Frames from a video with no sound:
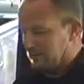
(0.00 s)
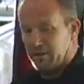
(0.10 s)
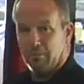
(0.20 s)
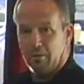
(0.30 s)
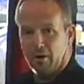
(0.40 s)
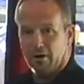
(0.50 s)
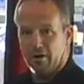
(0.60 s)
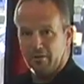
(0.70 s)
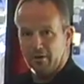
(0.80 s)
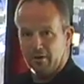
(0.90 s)
get a mark
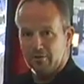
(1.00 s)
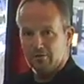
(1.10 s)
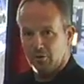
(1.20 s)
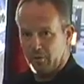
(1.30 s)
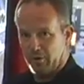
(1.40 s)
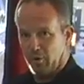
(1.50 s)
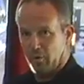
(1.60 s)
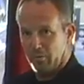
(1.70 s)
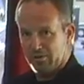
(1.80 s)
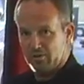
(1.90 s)
on there so we know
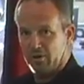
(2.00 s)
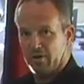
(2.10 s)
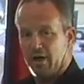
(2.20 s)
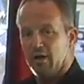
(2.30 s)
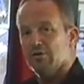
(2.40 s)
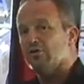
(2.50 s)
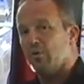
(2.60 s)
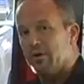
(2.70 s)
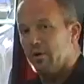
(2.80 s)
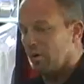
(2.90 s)
where we started out, so
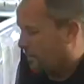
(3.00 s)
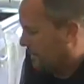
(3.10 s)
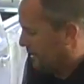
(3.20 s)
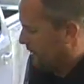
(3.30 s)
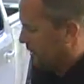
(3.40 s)
we know where we need to